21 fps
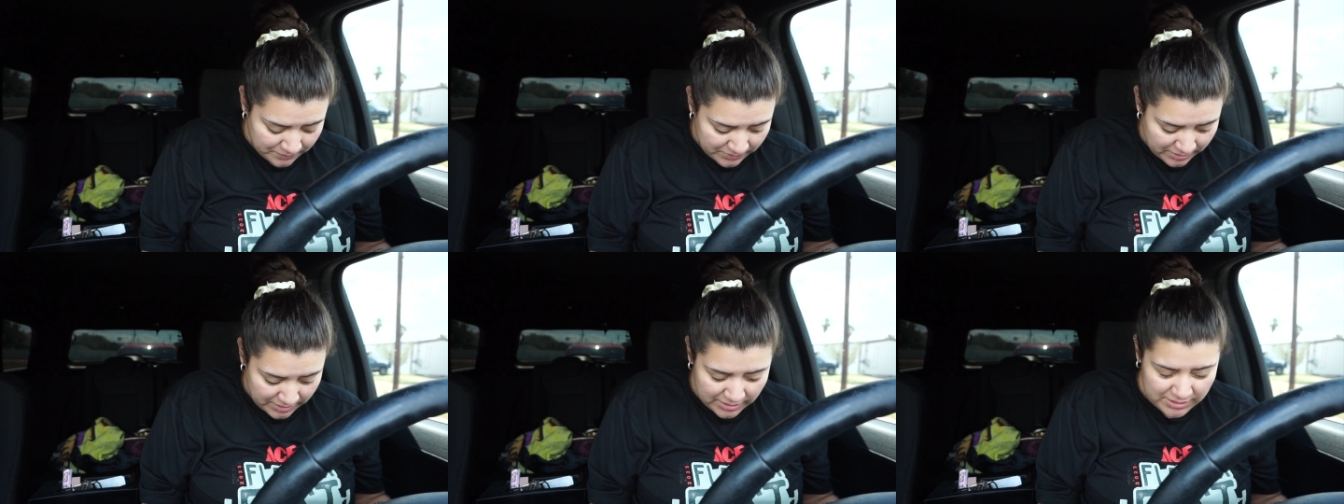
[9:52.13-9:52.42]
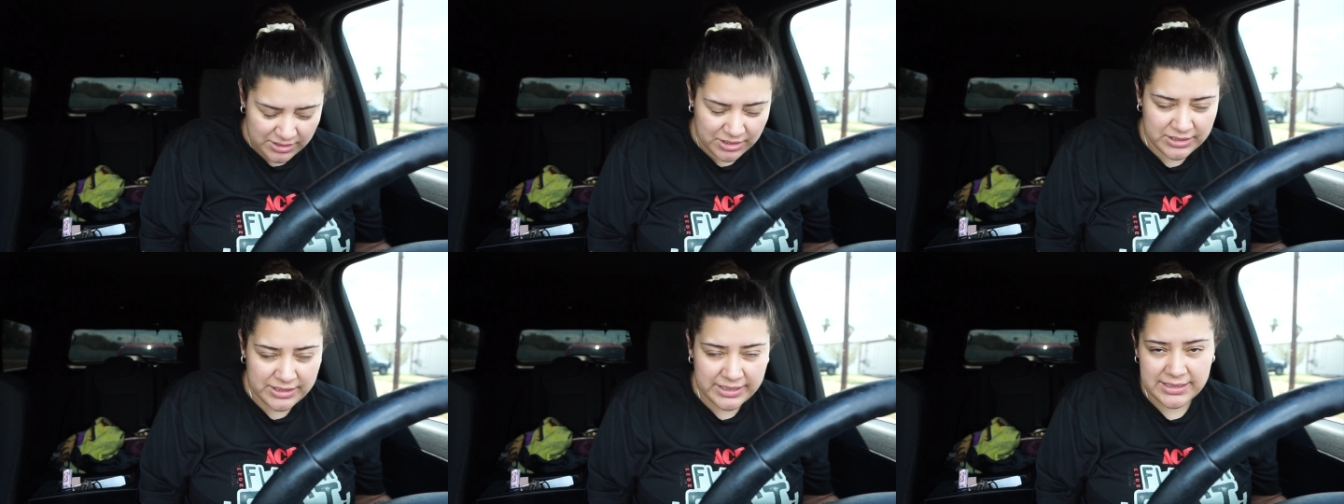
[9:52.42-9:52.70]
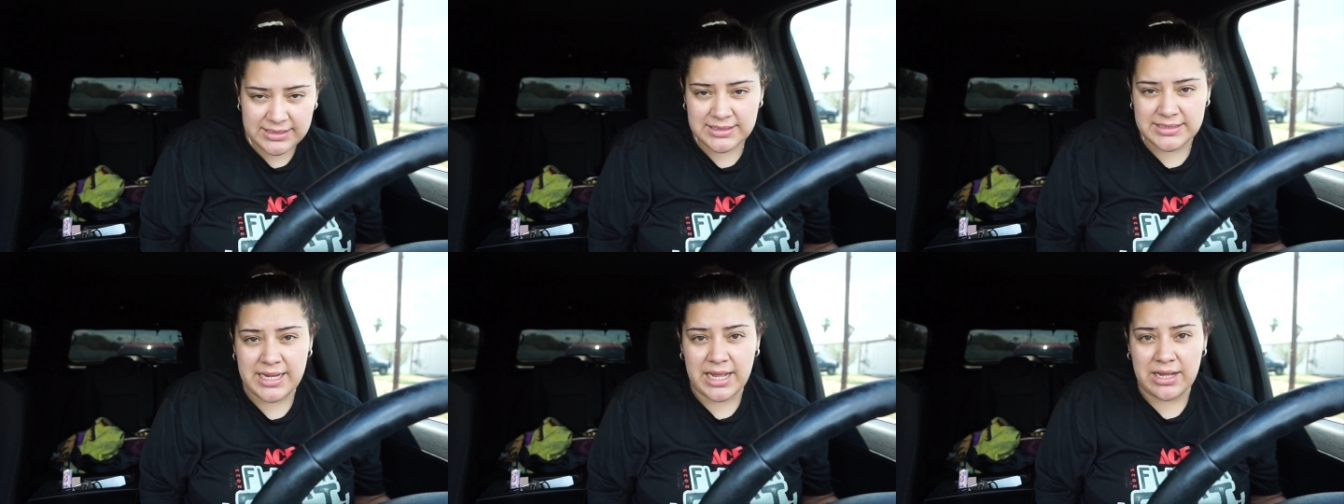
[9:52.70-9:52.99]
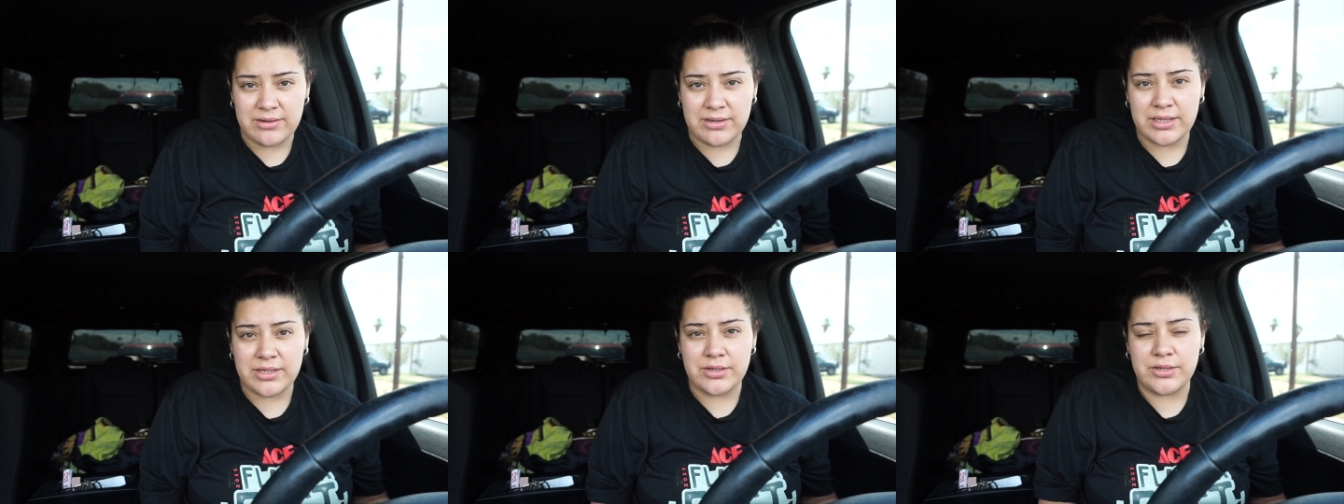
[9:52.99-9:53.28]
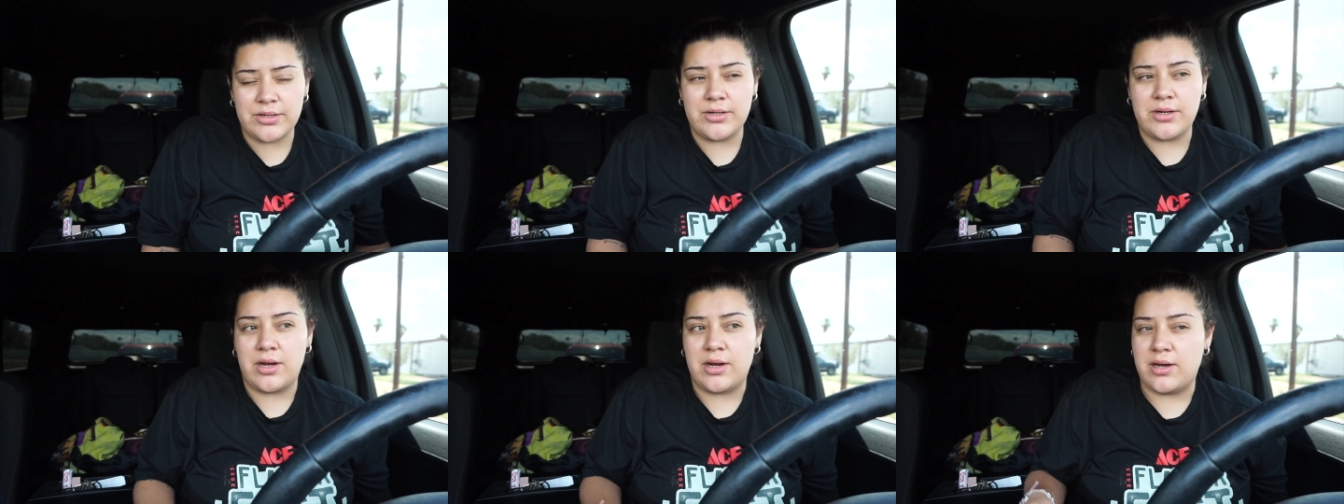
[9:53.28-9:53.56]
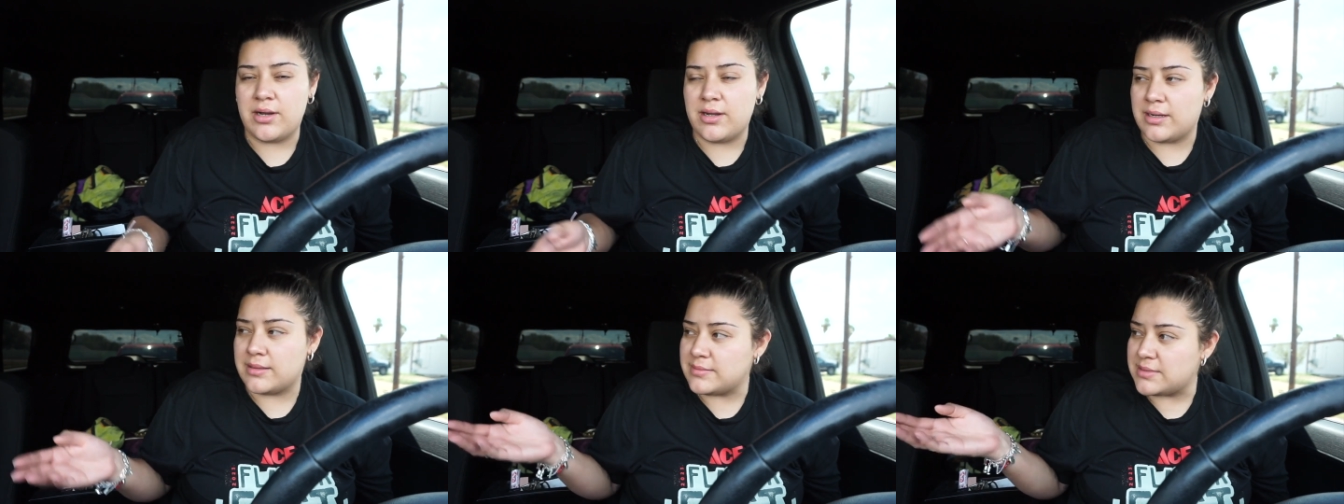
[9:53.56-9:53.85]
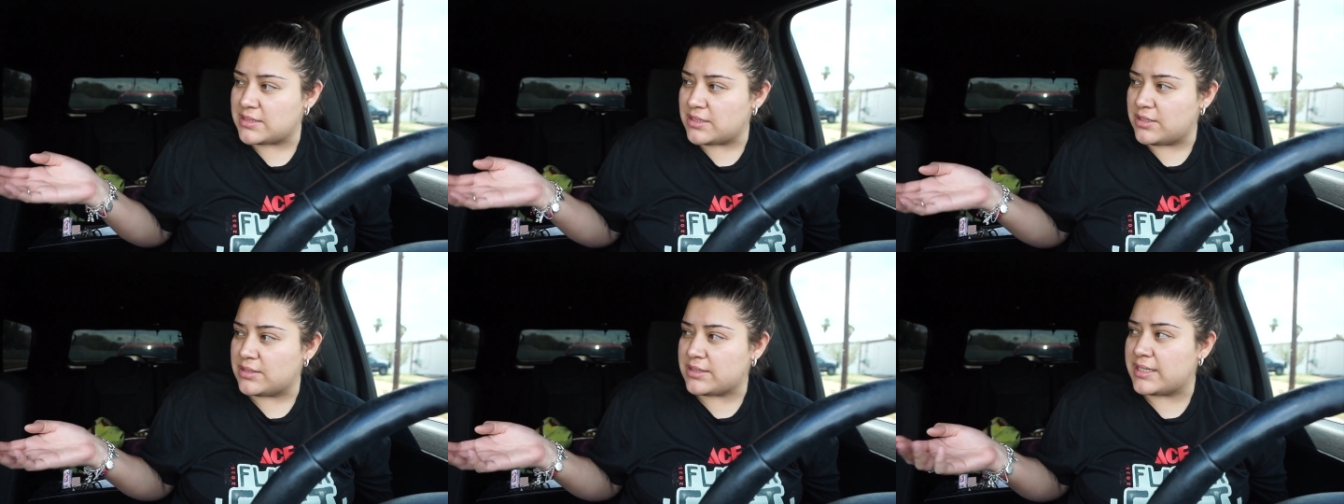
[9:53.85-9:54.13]
looking down at her
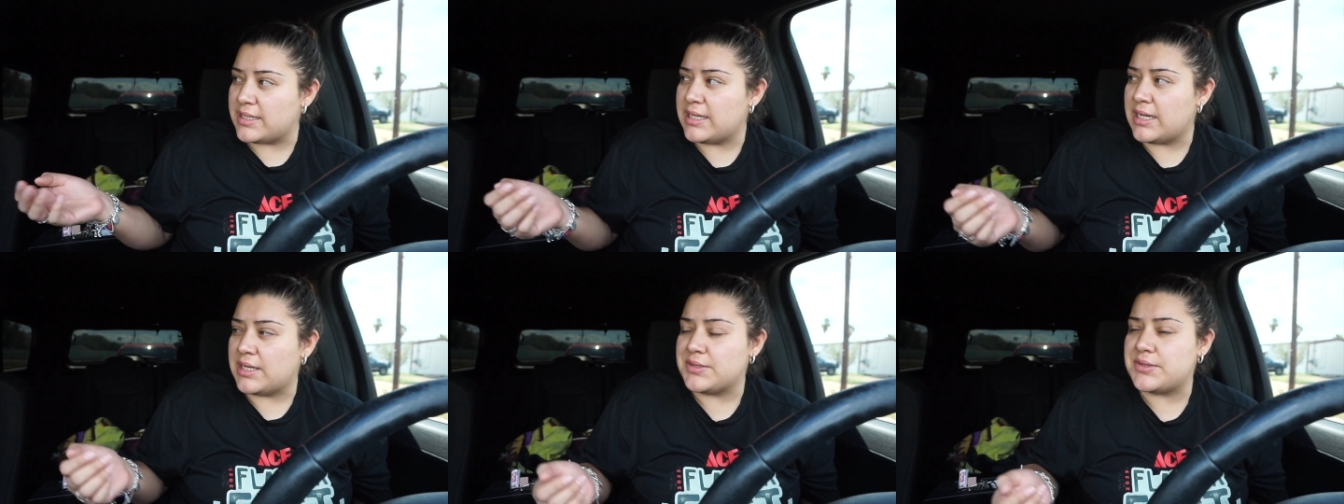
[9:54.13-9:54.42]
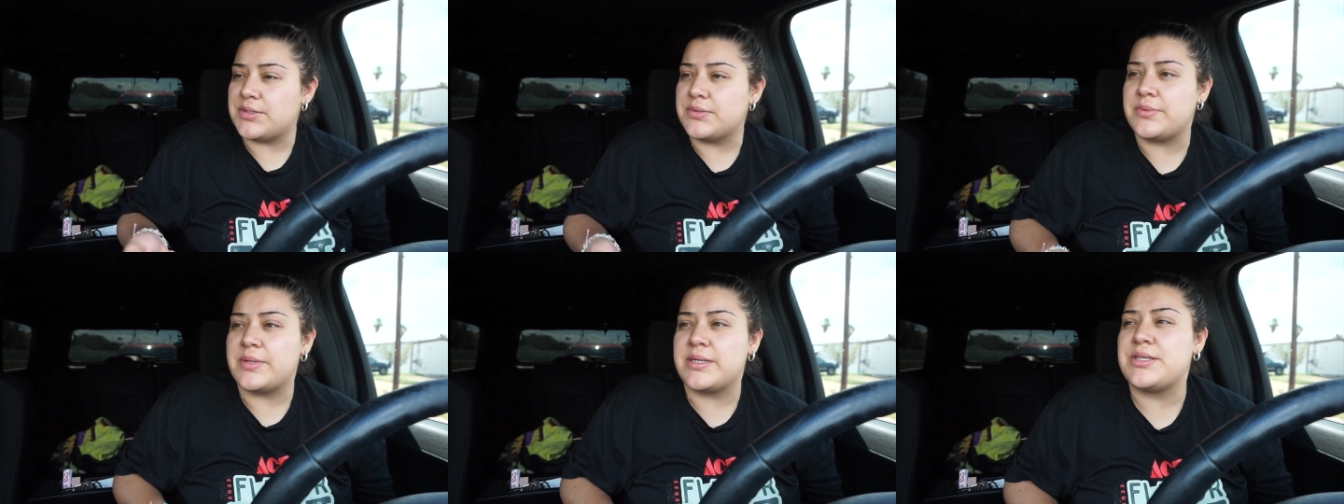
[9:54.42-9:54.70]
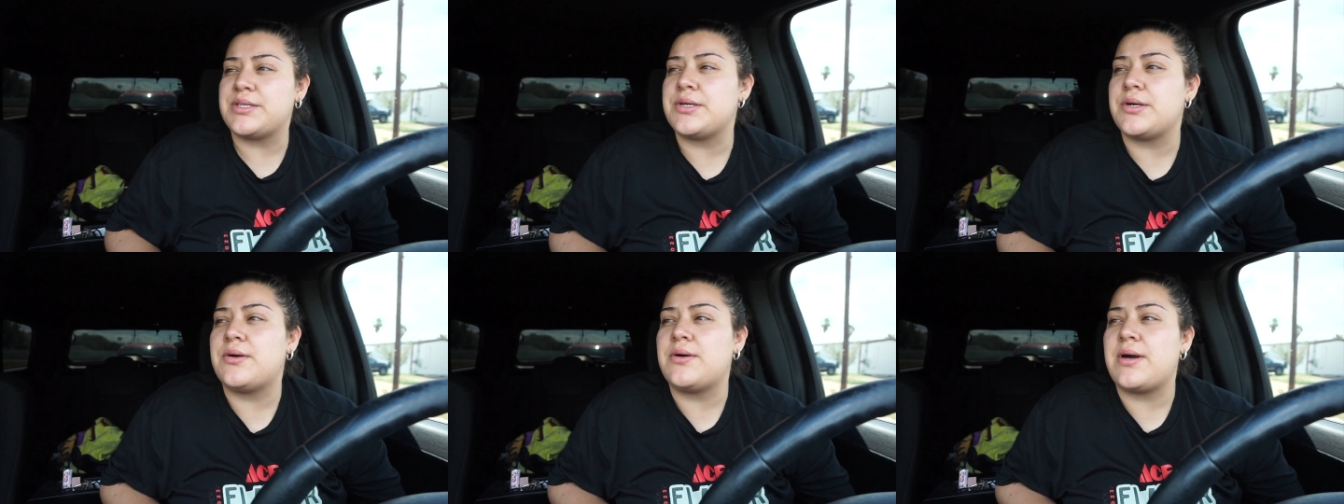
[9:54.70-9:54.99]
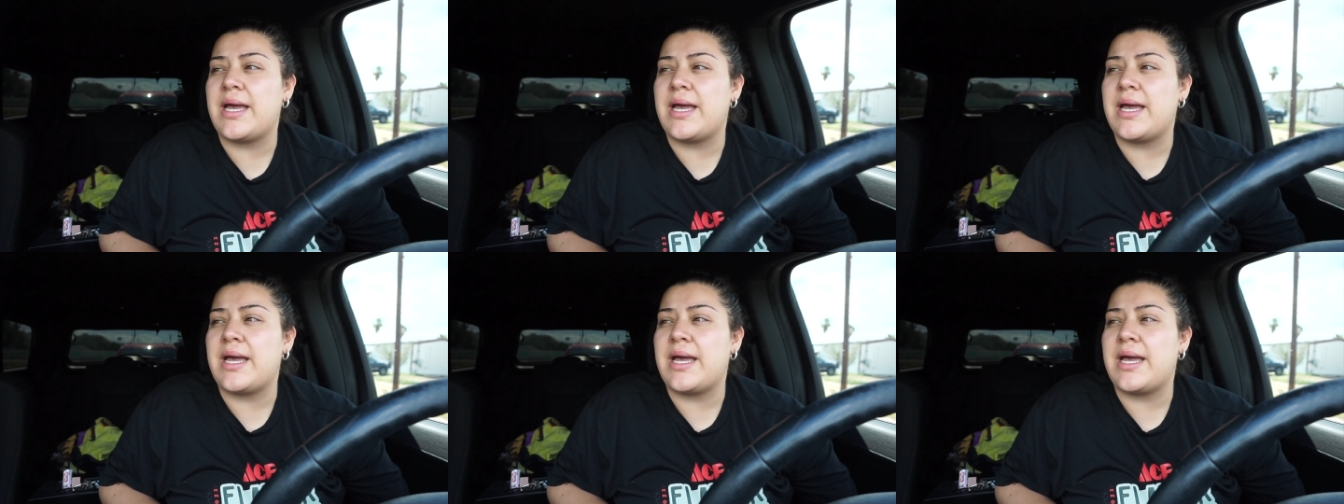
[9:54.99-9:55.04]
arms, looking out the window.